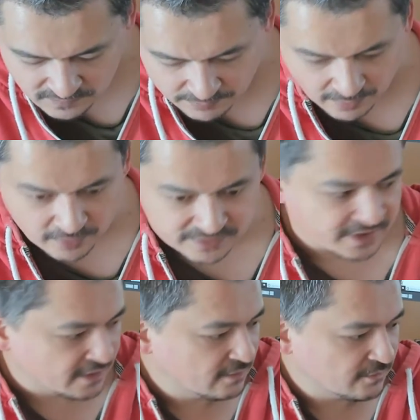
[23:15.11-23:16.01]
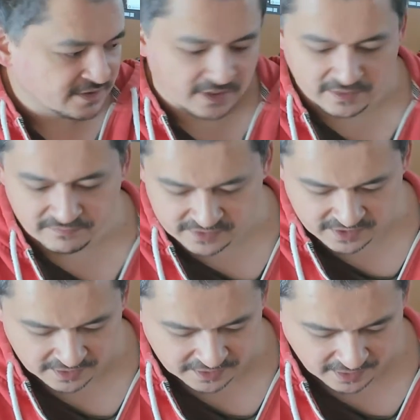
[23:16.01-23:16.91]
But we'll see. I haven't
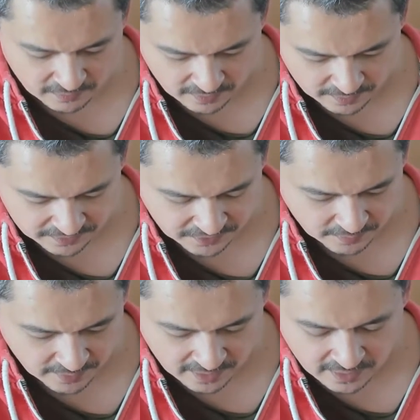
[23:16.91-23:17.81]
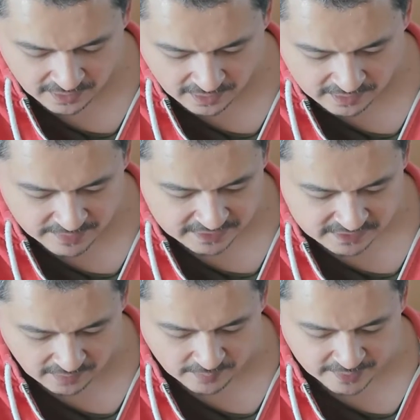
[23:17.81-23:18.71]
decided yet what I want to do. But in the
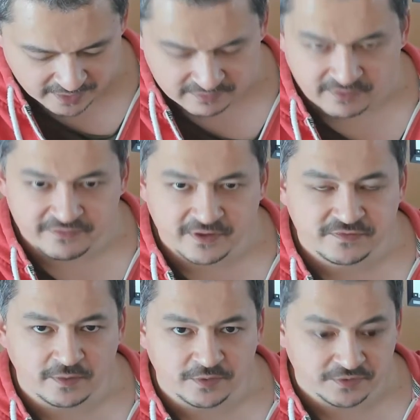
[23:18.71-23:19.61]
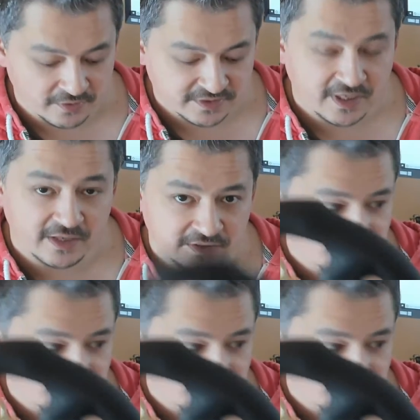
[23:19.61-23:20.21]
meantime, I mean, the first thing I want to do is get this